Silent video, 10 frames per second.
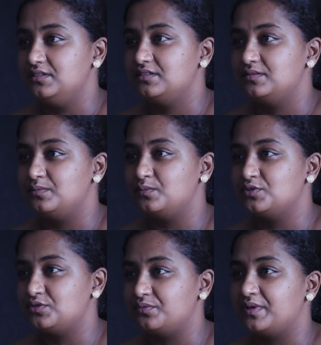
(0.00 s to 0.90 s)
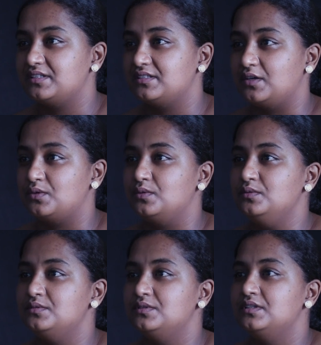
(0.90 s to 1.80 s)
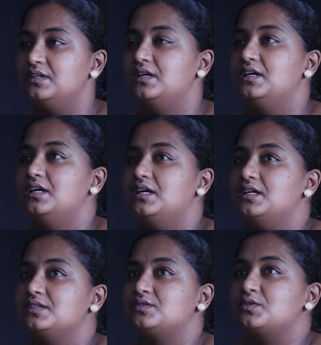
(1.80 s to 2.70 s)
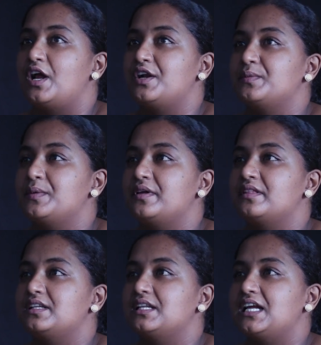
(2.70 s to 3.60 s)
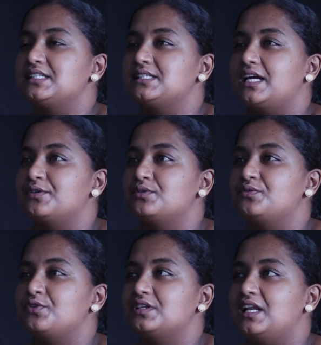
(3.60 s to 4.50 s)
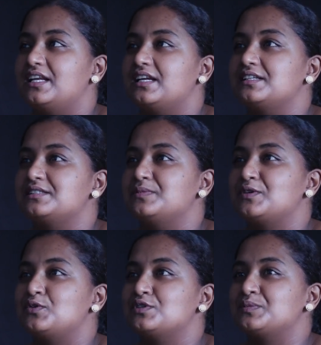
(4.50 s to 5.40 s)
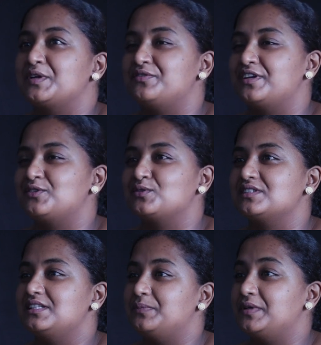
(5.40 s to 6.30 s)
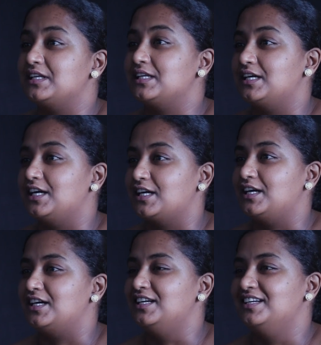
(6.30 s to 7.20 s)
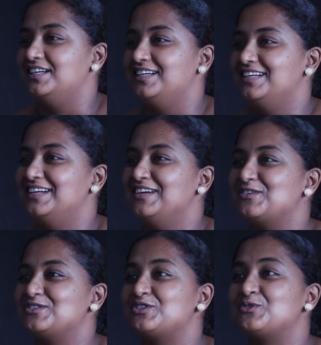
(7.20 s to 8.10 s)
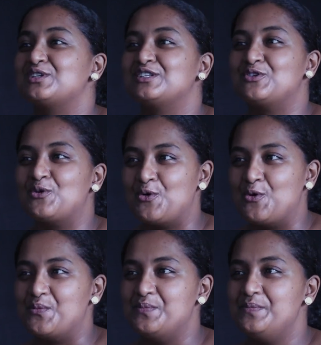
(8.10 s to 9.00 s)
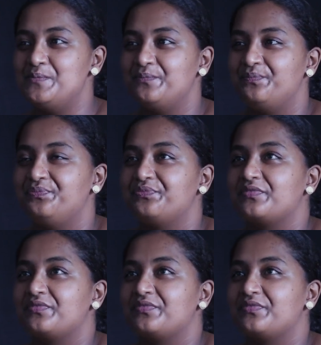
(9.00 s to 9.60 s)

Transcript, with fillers: most of my circle. Yeah. So I remember the night I wrote Frontliner is because my friend was sleeping in her car because she couldn't go home